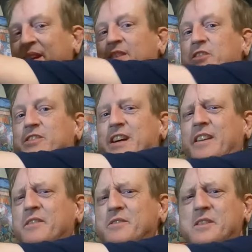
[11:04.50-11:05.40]
She's got a
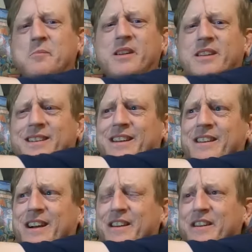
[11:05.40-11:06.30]
new symbiote. I, th
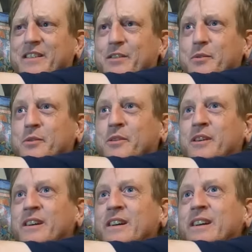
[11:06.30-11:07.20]
I think it's cool.
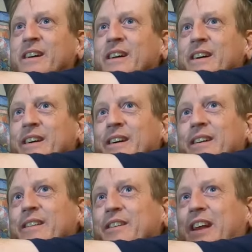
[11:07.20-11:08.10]

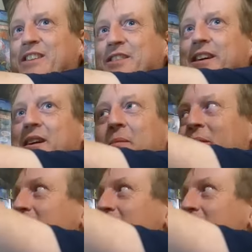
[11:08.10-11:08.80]
There's actually a couple